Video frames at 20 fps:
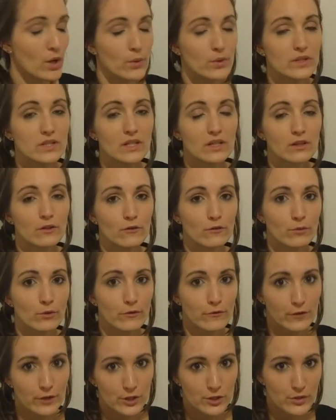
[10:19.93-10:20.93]
It's in the
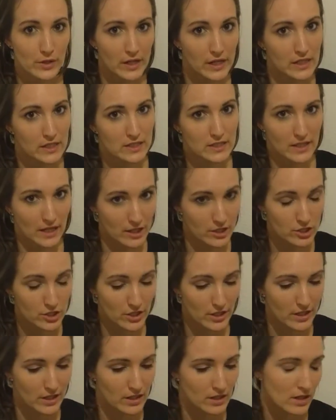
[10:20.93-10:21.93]
refrigerated
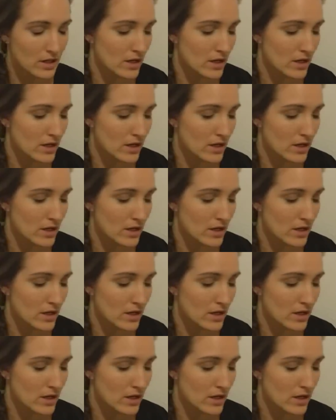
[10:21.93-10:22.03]
section